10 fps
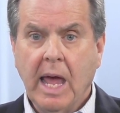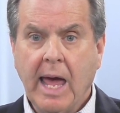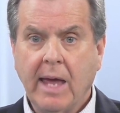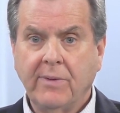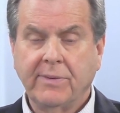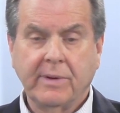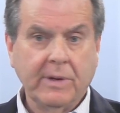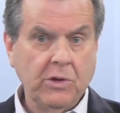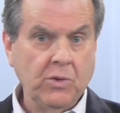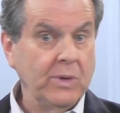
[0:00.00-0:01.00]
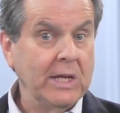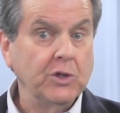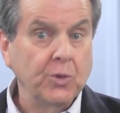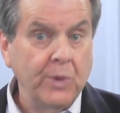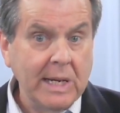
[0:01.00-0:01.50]
And you
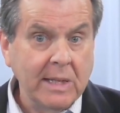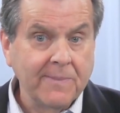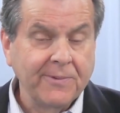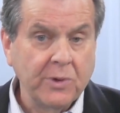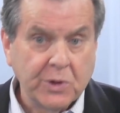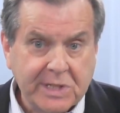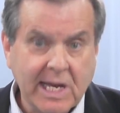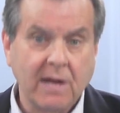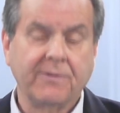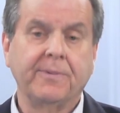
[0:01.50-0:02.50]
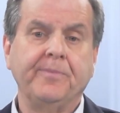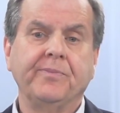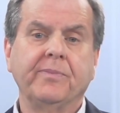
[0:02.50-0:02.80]
need to read them for yourself.